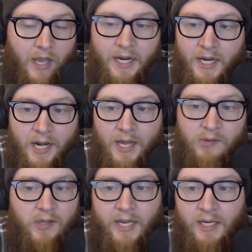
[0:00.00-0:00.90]
And it
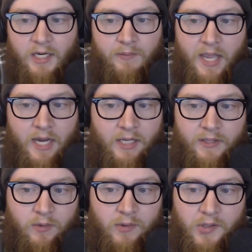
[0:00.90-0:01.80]
isn't going to be
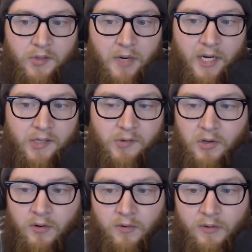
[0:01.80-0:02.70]
anything with a spice.
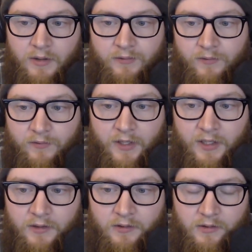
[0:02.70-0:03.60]
So
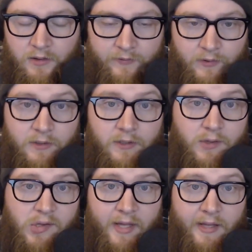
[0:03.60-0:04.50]
fucking, if you're
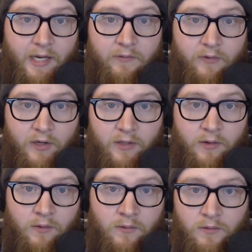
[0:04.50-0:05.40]
going to say that, fuck
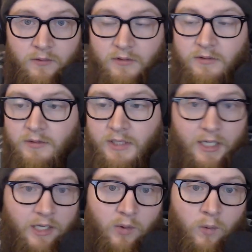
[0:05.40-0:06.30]
you. It
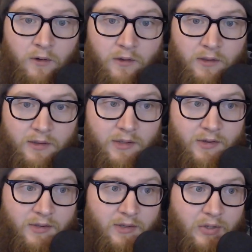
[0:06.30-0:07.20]
ain't going to work.
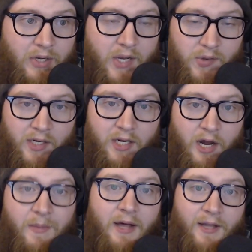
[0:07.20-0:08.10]
It's going to
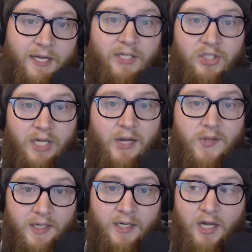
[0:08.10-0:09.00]
come out like
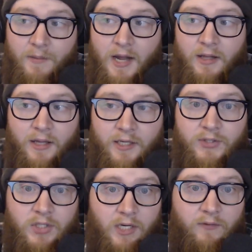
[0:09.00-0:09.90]
it's going to come out like a
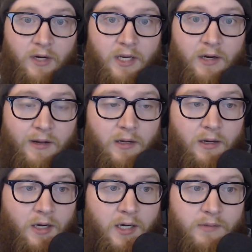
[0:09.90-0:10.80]
shitty fucking honey,
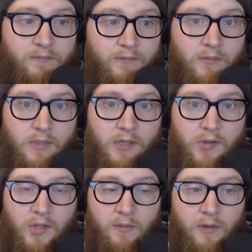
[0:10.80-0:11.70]
a
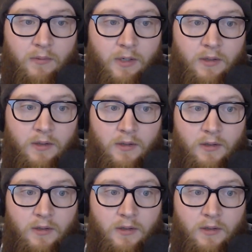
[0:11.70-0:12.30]
cinnamon bun.